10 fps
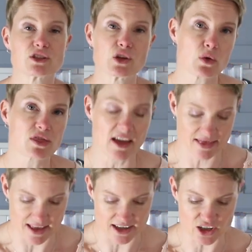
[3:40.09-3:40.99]
it so
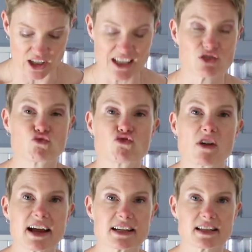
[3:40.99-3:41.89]
thin that I took it
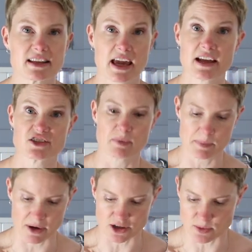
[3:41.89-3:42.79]
right to the edge of my
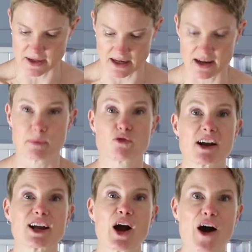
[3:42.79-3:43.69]
parchment and I'm
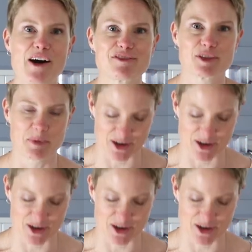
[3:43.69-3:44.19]
running off the